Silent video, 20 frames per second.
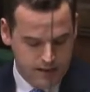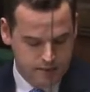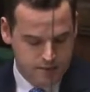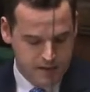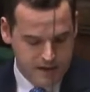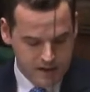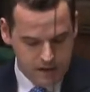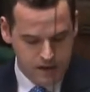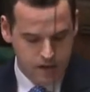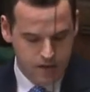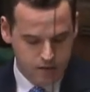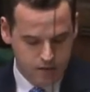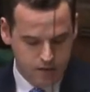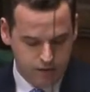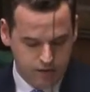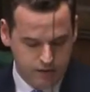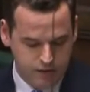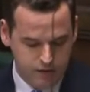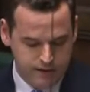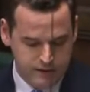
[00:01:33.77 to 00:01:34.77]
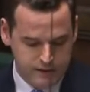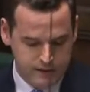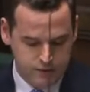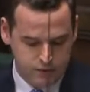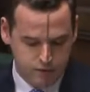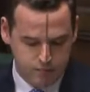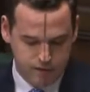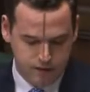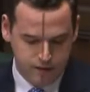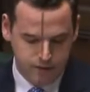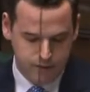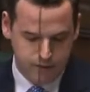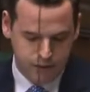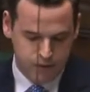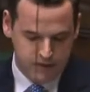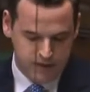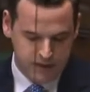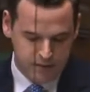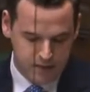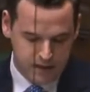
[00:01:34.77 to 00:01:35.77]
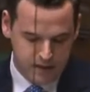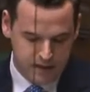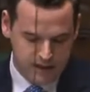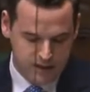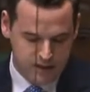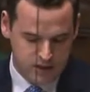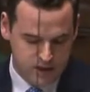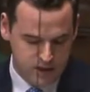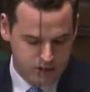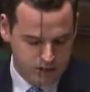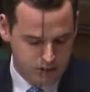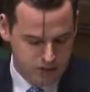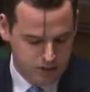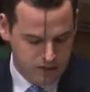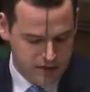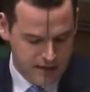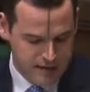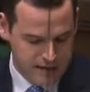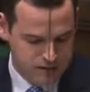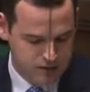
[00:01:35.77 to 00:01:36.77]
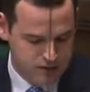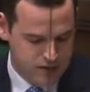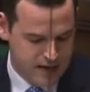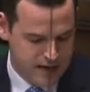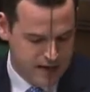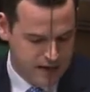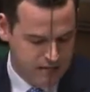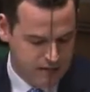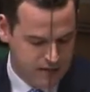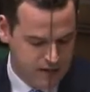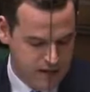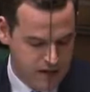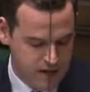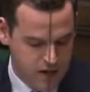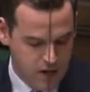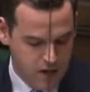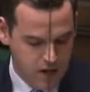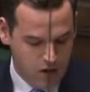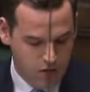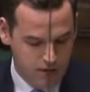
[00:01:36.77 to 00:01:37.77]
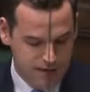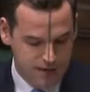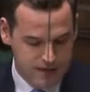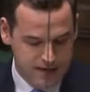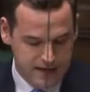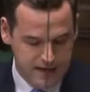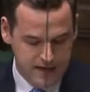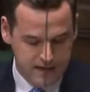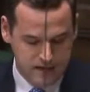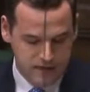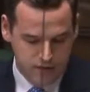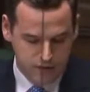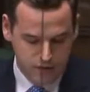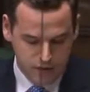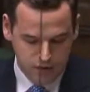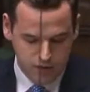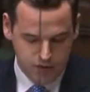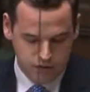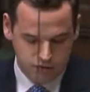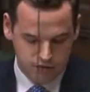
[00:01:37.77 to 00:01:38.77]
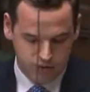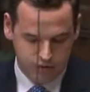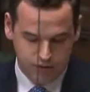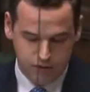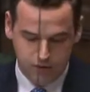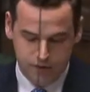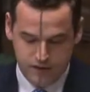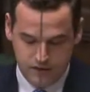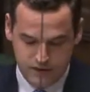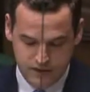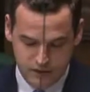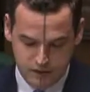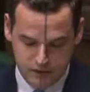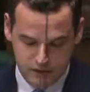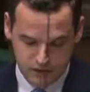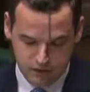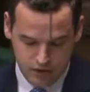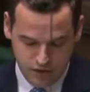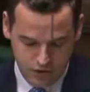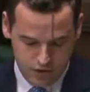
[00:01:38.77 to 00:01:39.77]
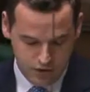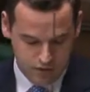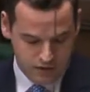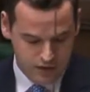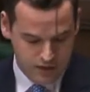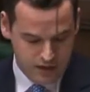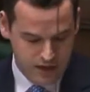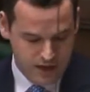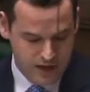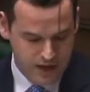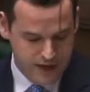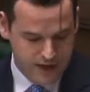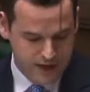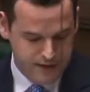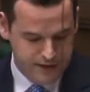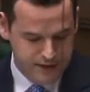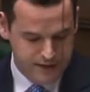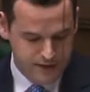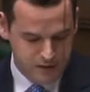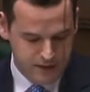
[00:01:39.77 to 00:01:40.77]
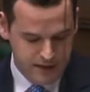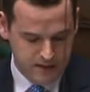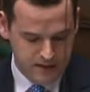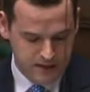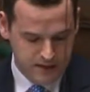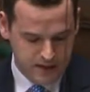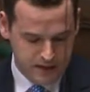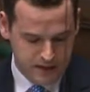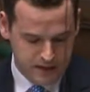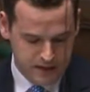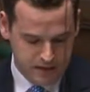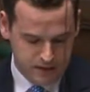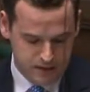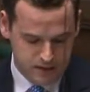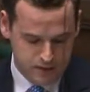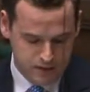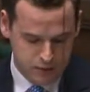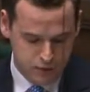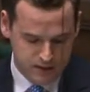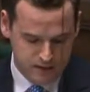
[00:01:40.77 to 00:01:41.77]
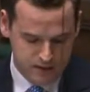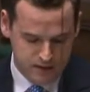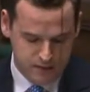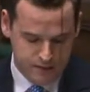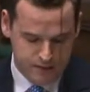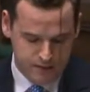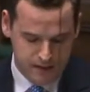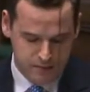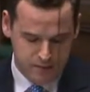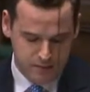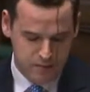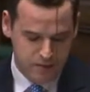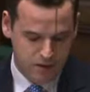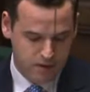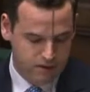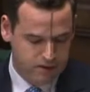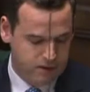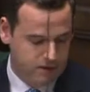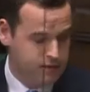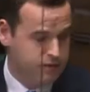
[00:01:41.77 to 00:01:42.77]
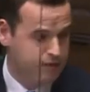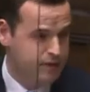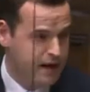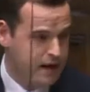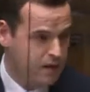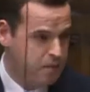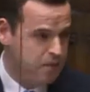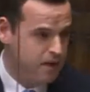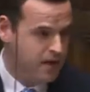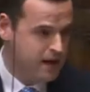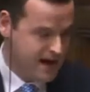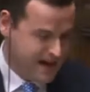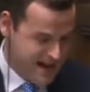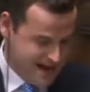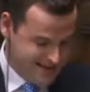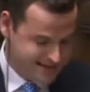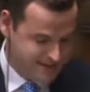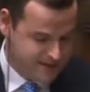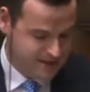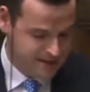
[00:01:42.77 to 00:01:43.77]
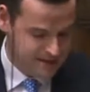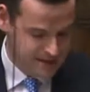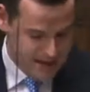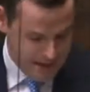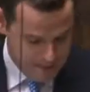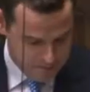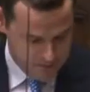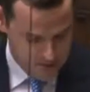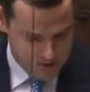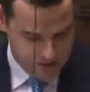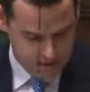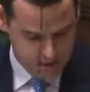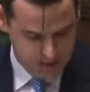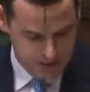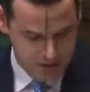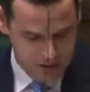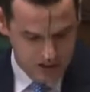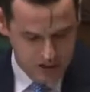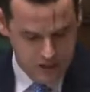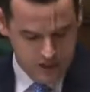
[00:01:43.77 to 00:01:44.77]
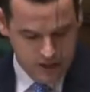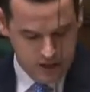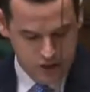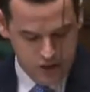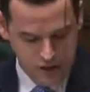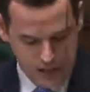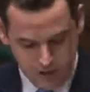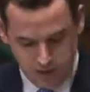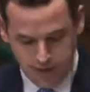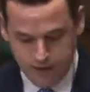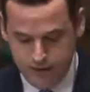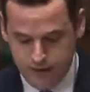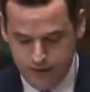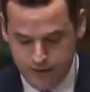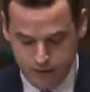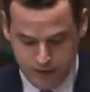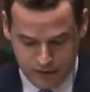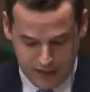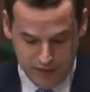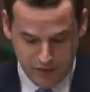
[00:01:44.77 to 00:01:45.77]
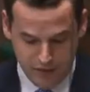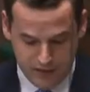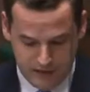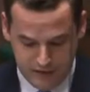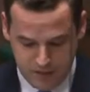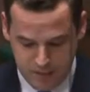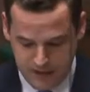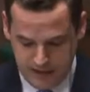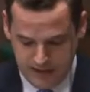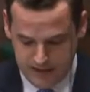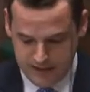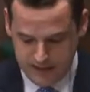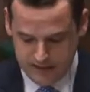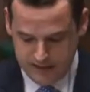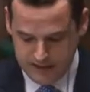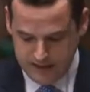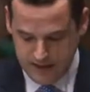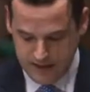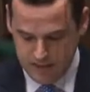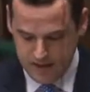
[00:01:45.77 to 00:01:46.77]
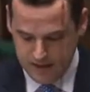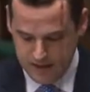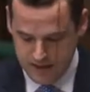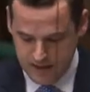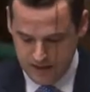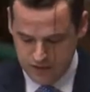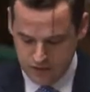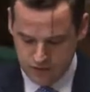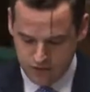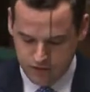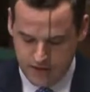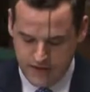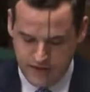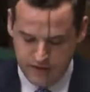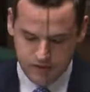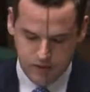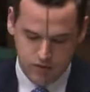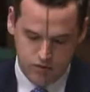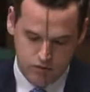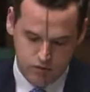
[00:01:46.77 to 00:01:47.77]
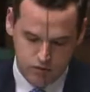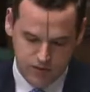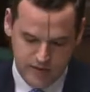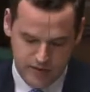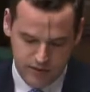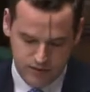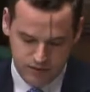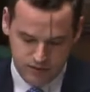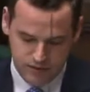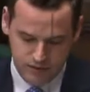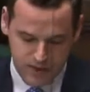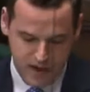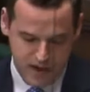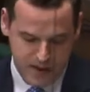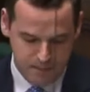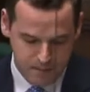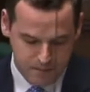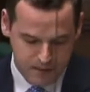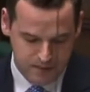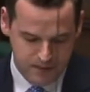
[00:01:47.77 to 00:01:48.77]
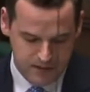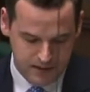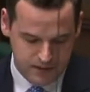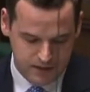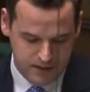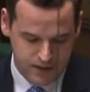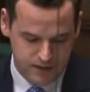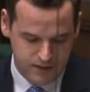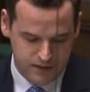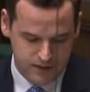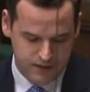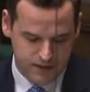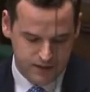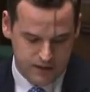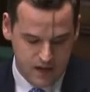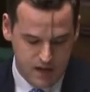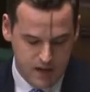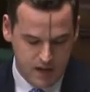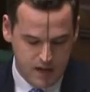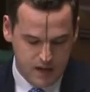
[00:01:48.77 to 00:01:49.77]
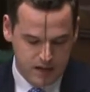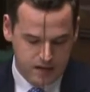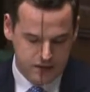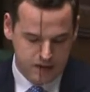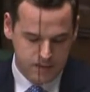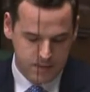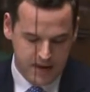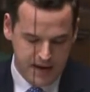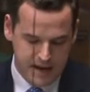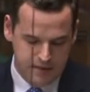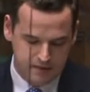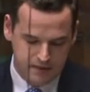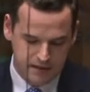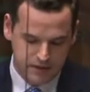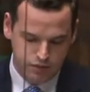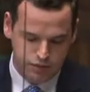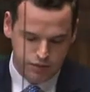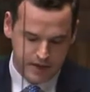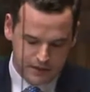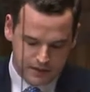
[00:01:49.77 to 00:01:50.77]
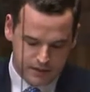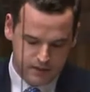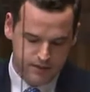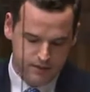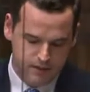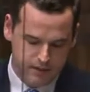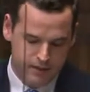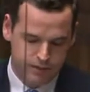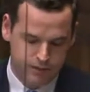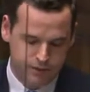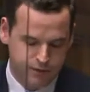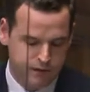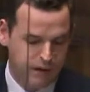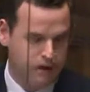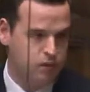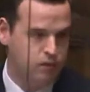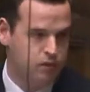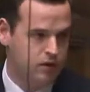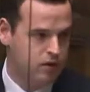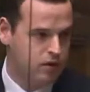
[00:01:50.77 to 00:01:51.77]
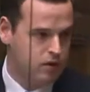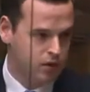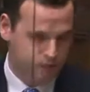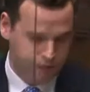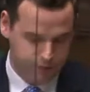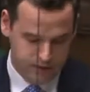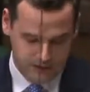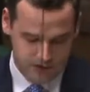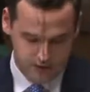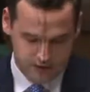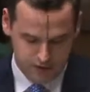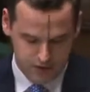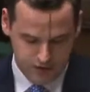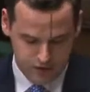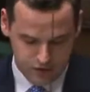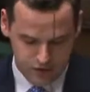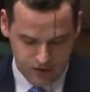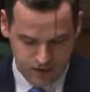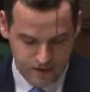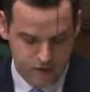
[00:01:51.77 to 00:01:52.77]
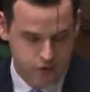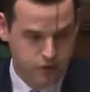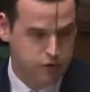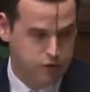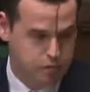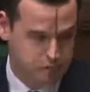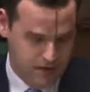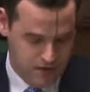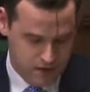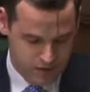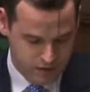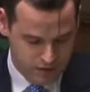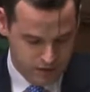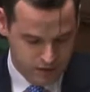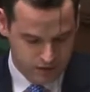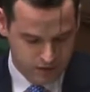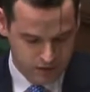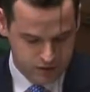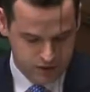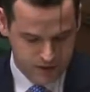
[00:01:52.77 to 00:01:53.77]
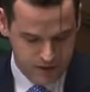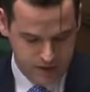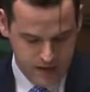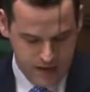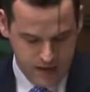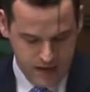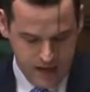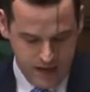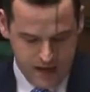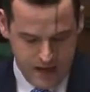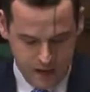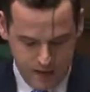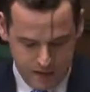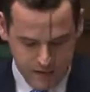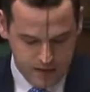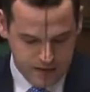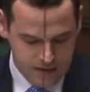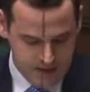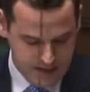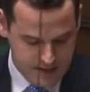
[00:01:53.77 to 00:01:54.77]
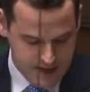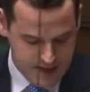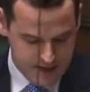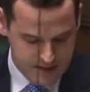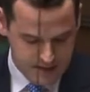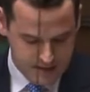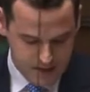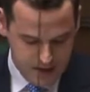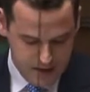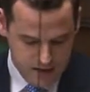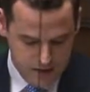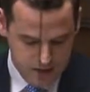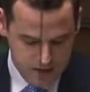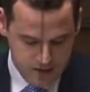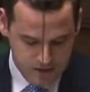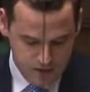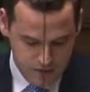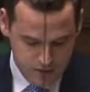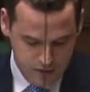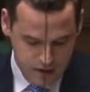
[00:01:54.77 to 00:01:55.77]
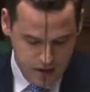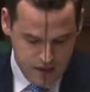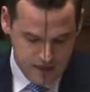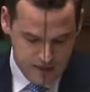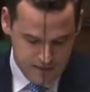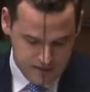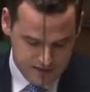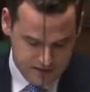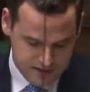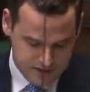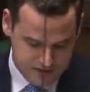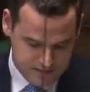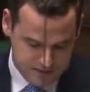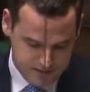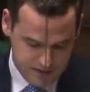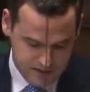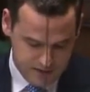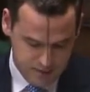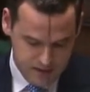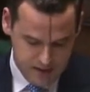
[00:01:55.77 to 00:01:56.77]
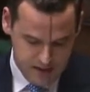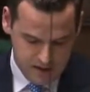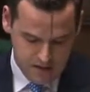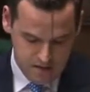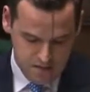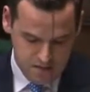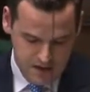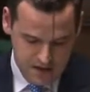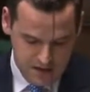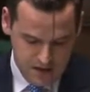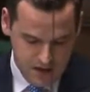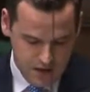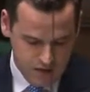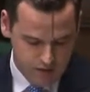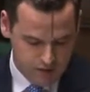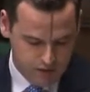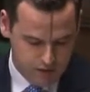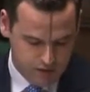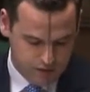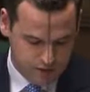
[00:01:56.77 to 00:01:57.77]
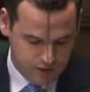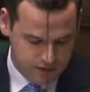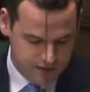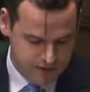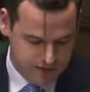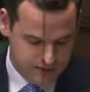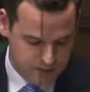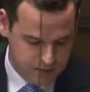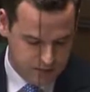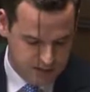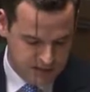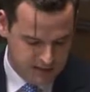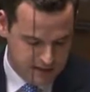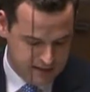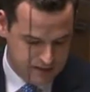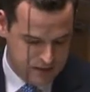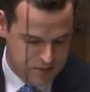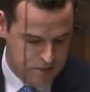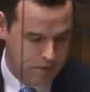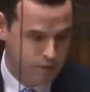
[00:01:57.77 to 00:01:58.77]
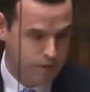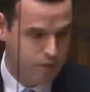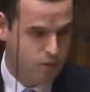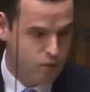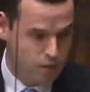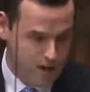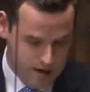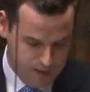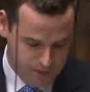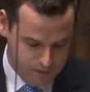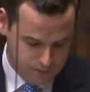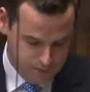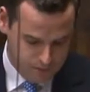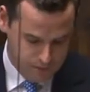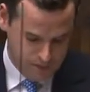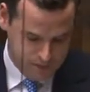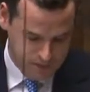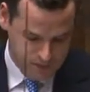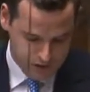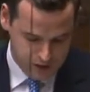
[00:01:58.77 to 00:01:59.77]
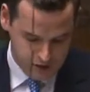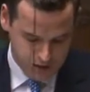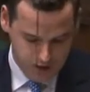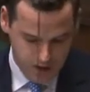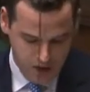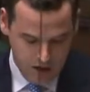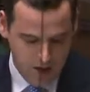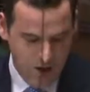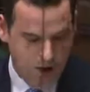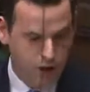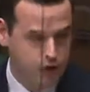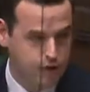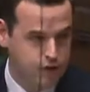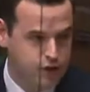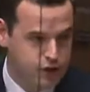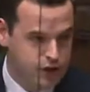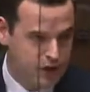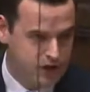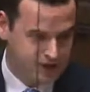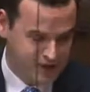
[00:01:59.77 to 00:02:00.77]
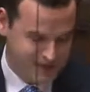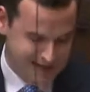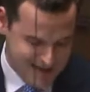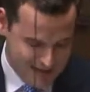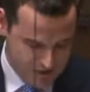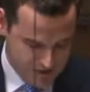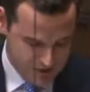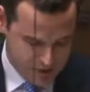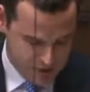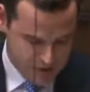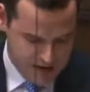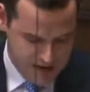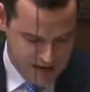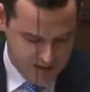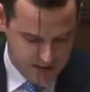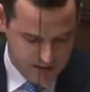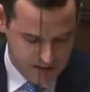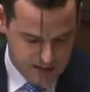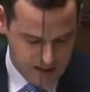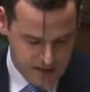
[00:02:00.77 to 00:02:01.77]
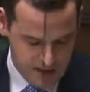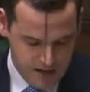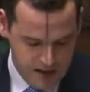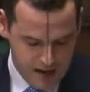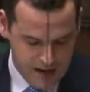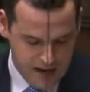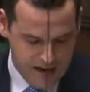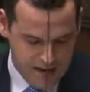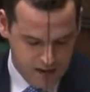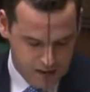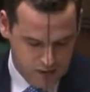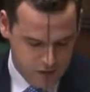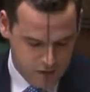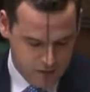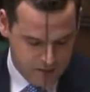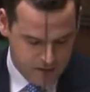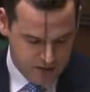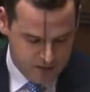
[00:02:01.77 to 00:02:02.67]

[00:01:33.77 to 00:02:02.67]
Many local authorities will bring forward applications for new council housing or, in the case of unitary authorities, new schools, and this means that the councils would in effect be both the developer and the applicant. Generally, generally speaking, these applications relate to core council and public services, and so perhaps these relatively infrequent conflicts of interest could be overlooked. However, and as I alluded to earlier, Mr Deputy Speaker, many local authorities are beginning to move away from provision of just council housing and core